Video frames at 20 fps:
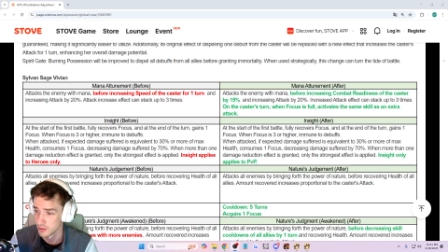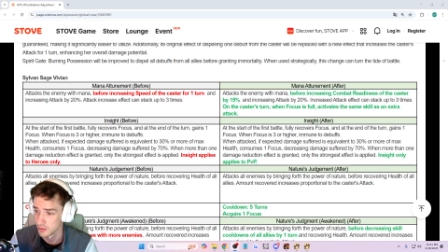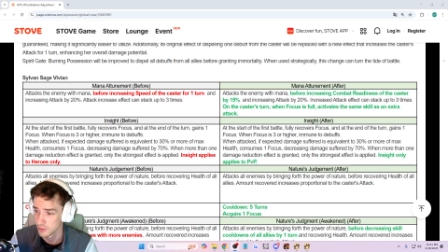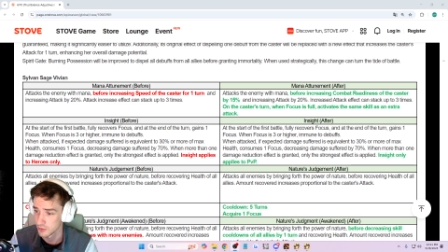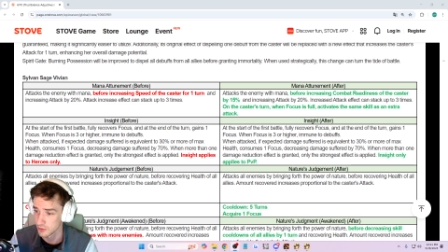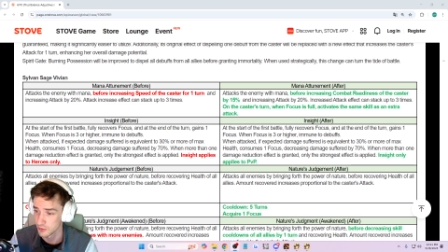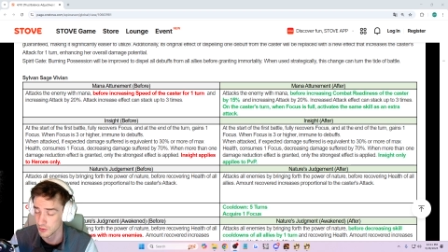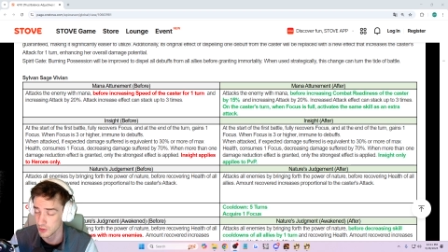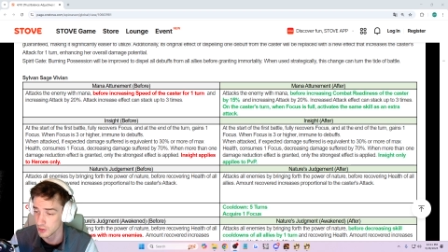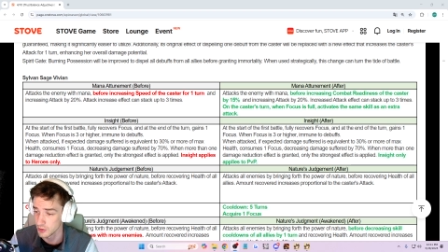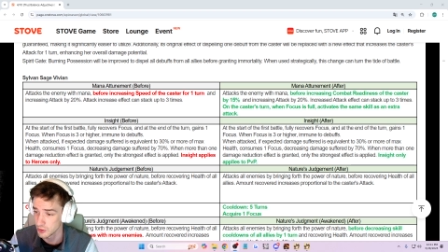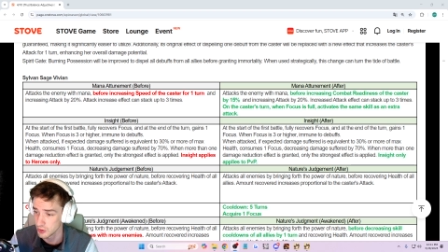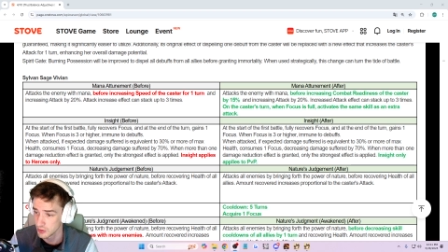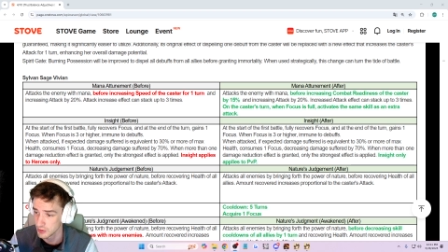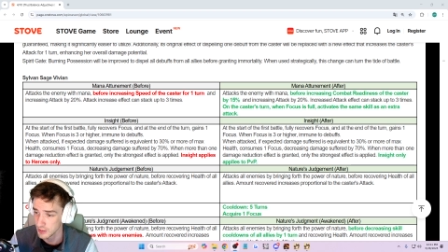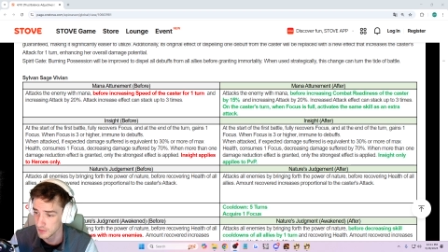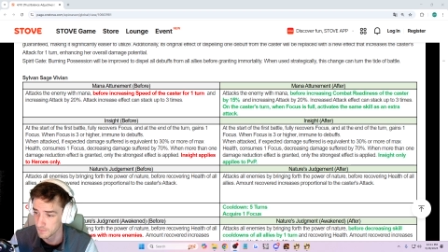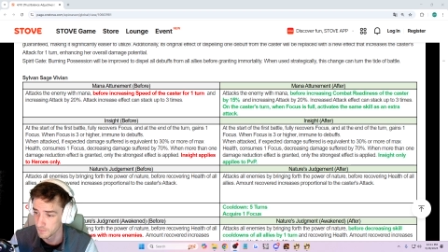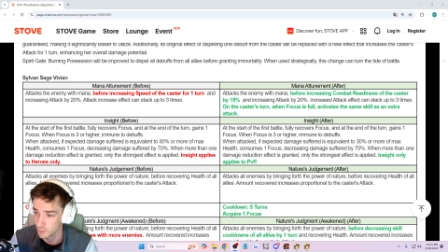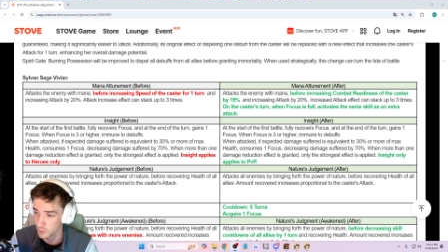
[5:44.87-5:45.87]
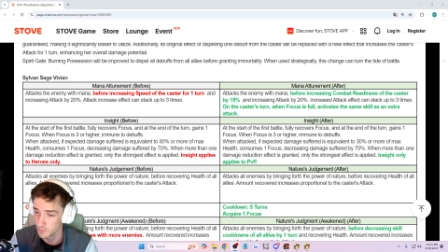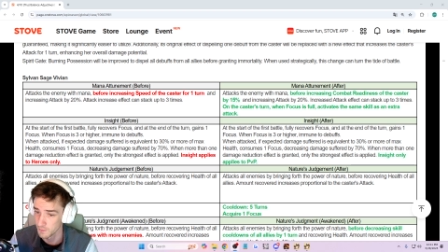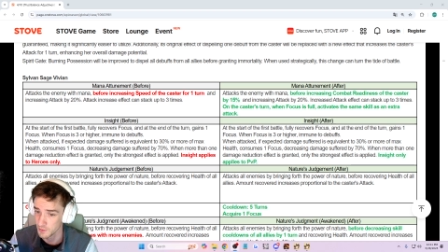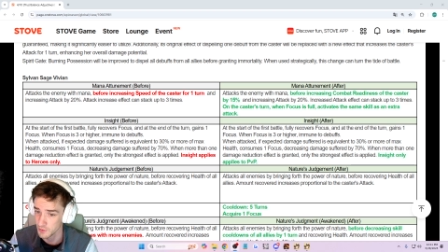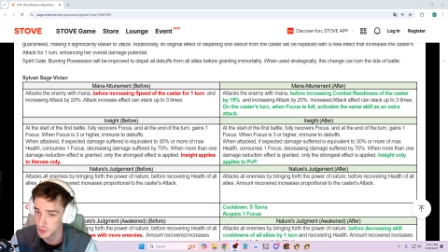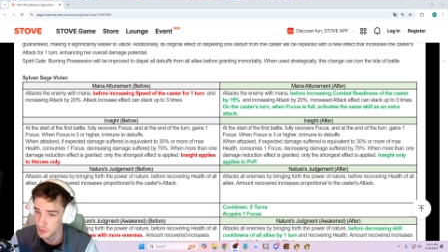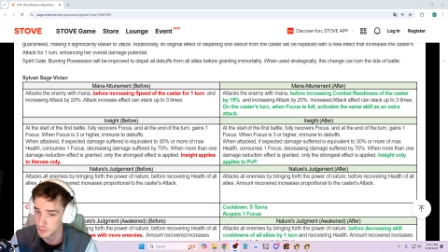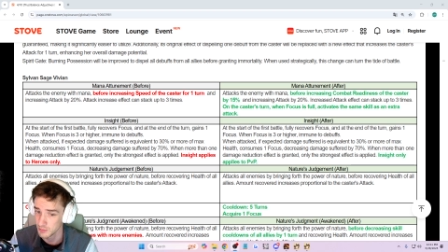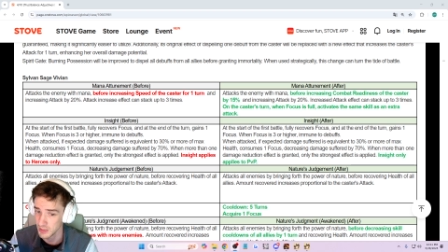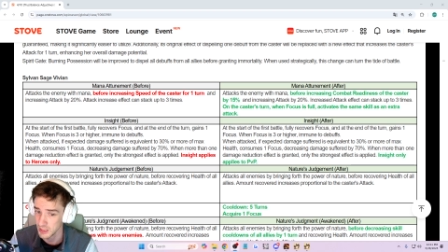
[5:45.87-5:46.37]
So as long as she's at 4
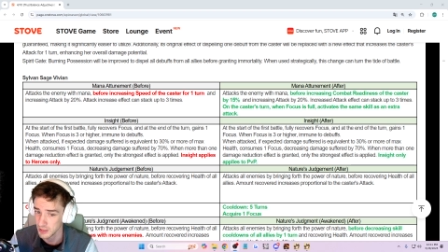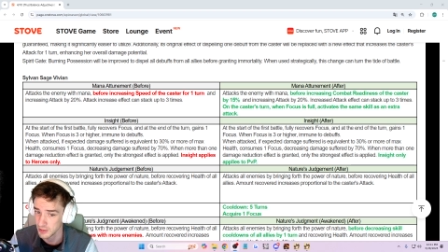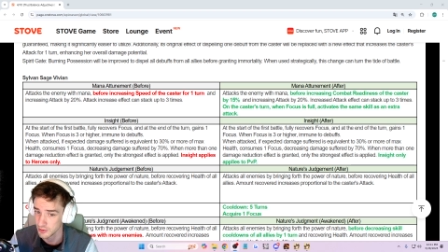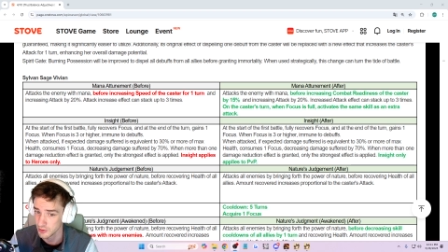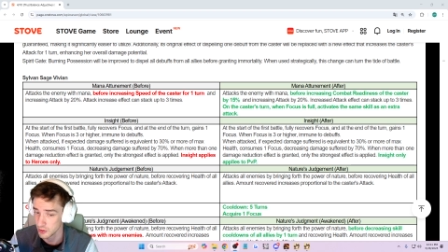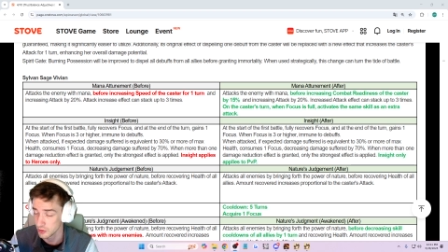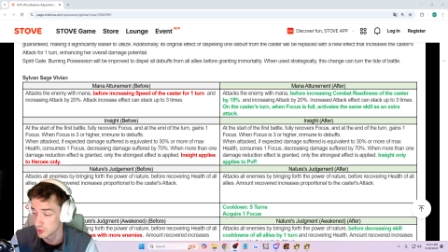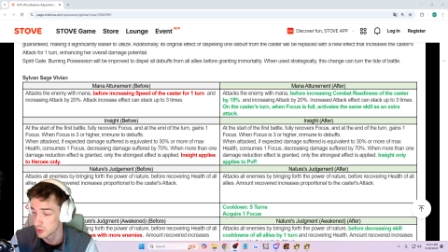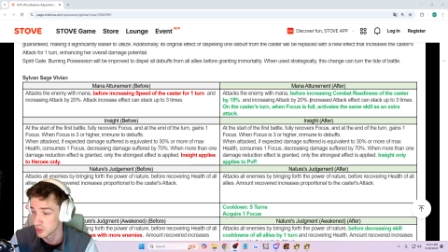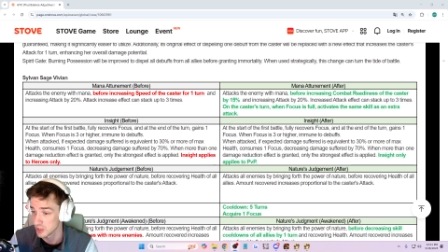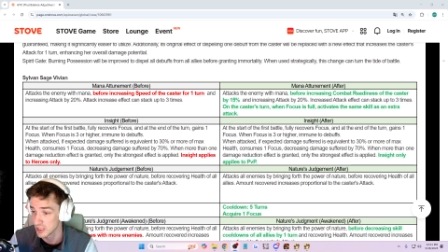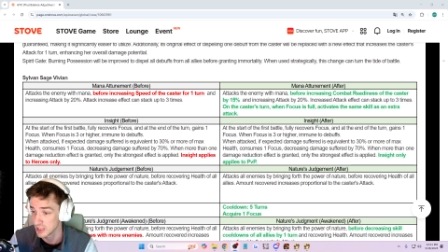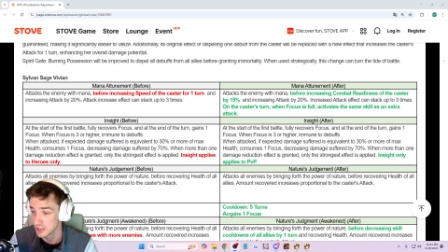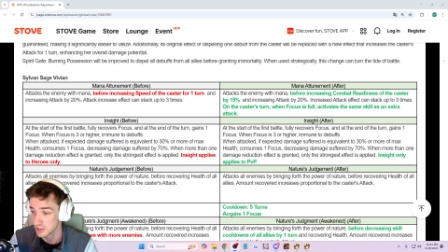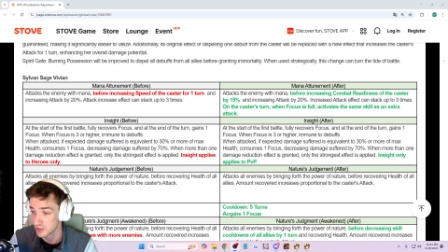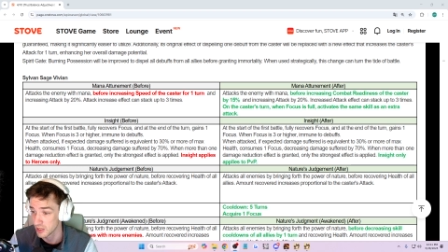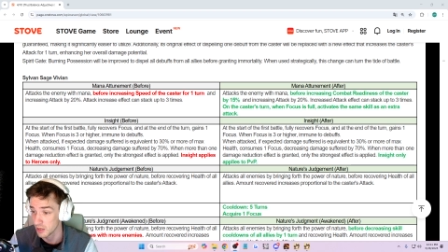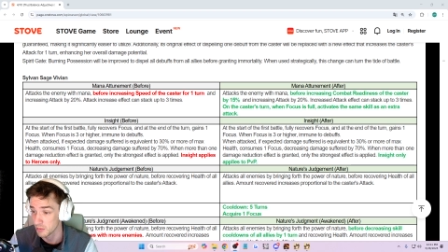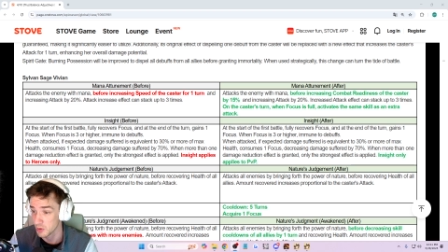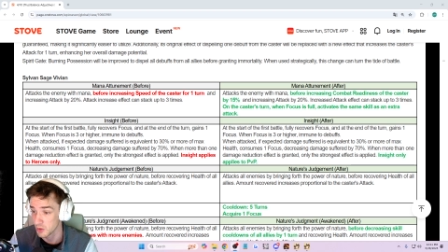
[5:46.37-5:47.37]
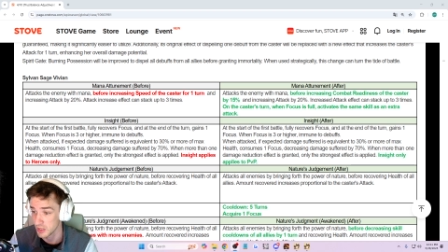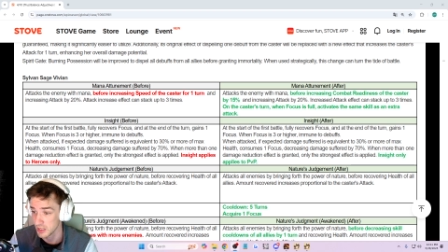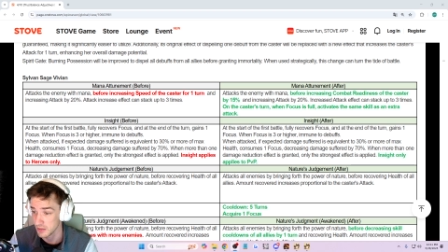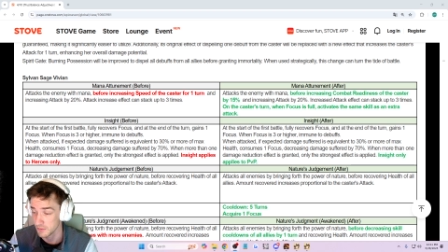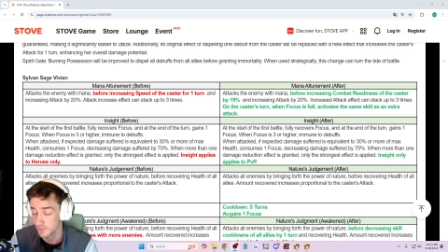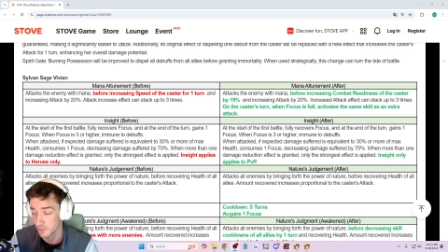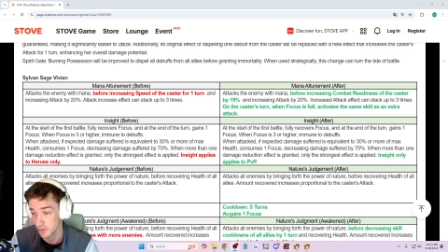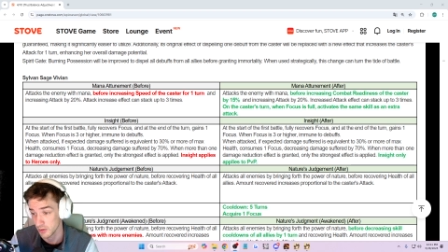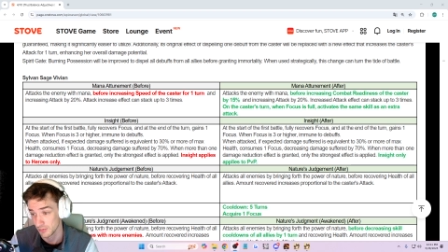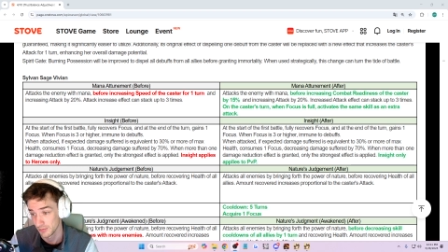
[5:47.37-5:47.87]
focus at the beginning of turn, she's getting double
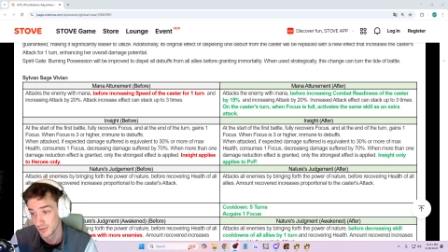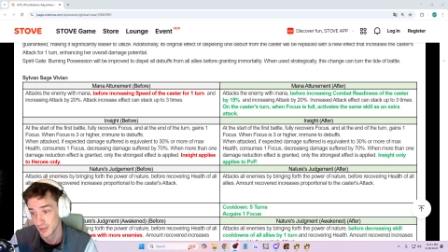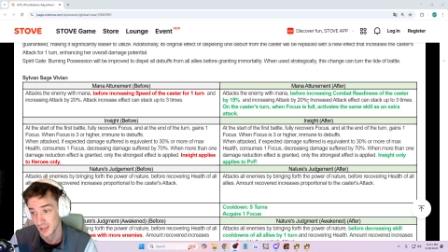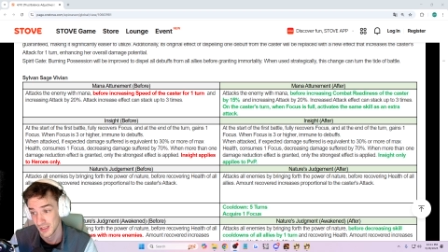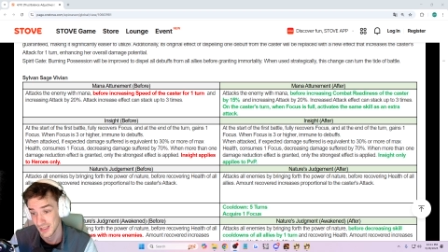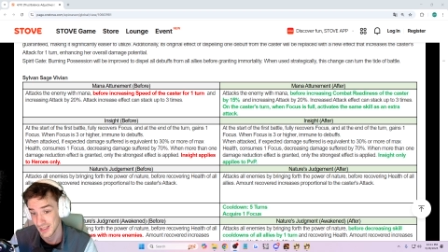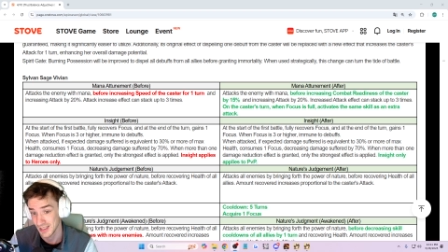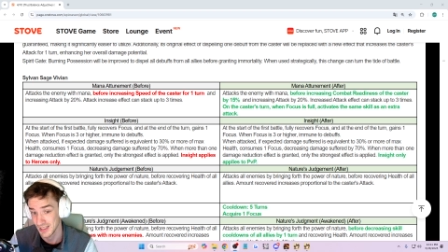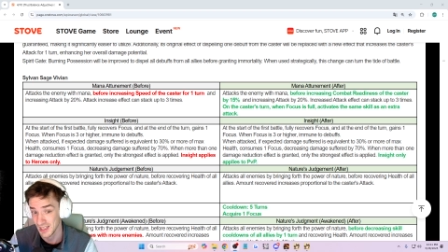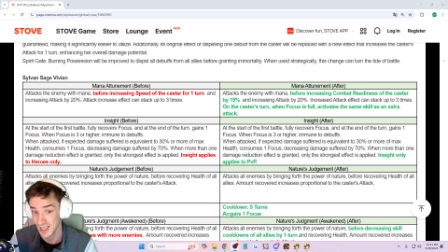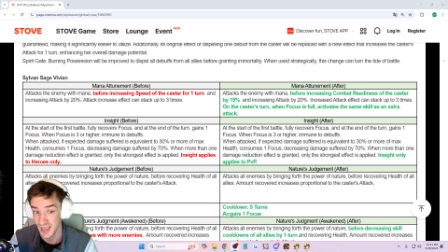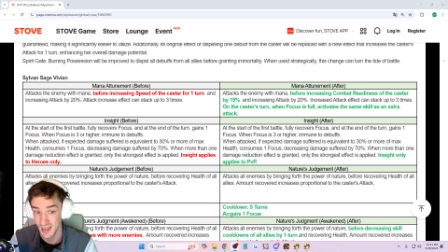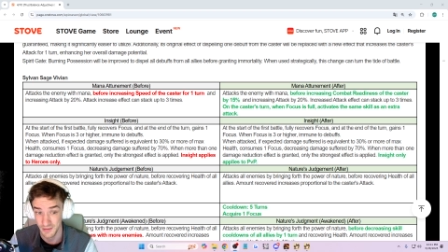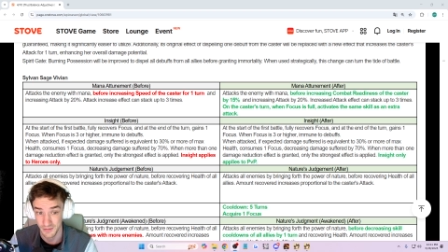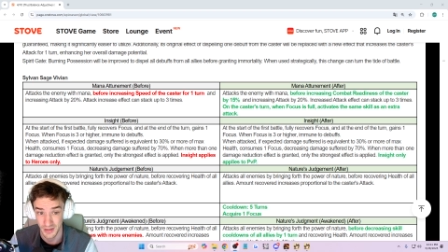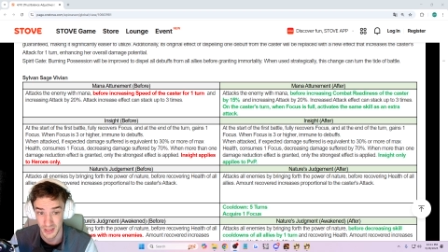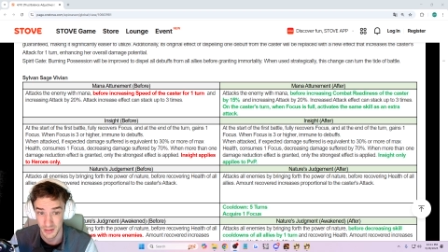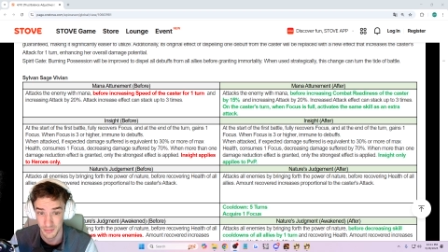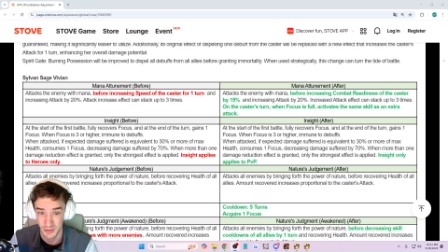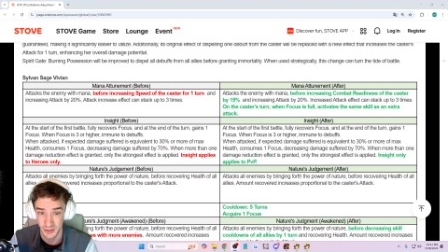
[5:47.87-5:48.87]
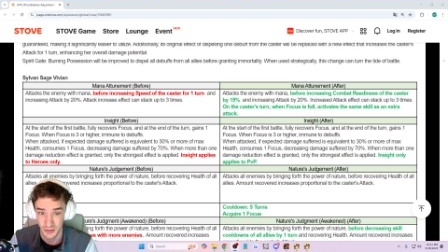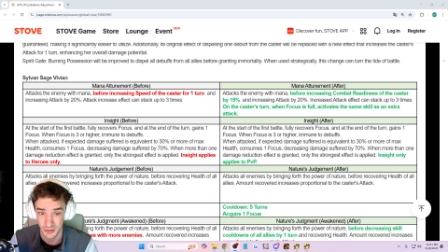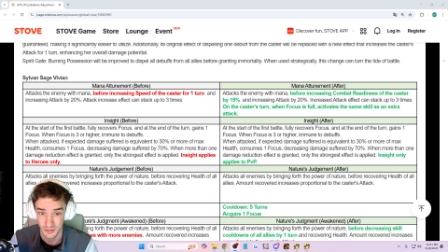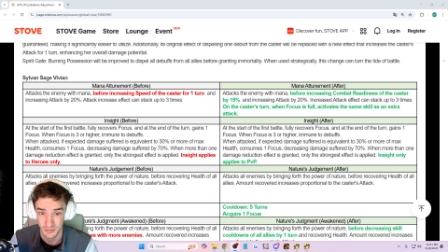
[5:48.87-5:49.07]
hit for a lot of damage.